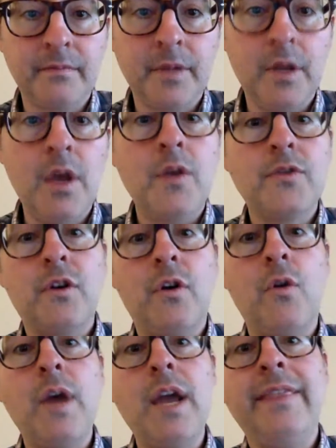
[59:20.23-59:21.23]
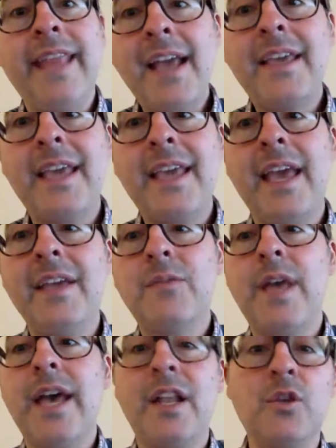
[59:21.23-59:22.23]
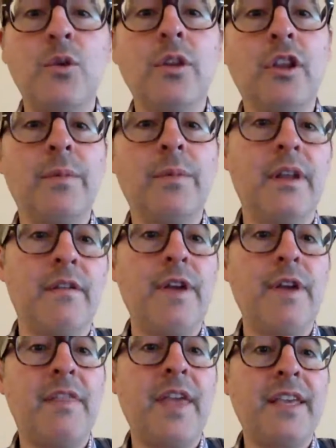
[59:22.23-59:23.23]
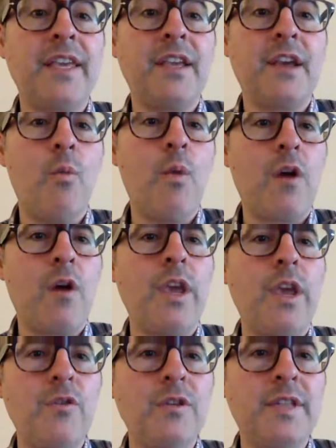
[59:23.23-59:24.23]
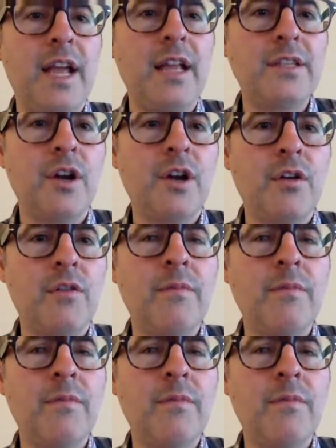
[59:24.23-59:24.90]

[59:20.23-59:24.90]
So in that case, we had to do a little bit of rethinking on where we use that term.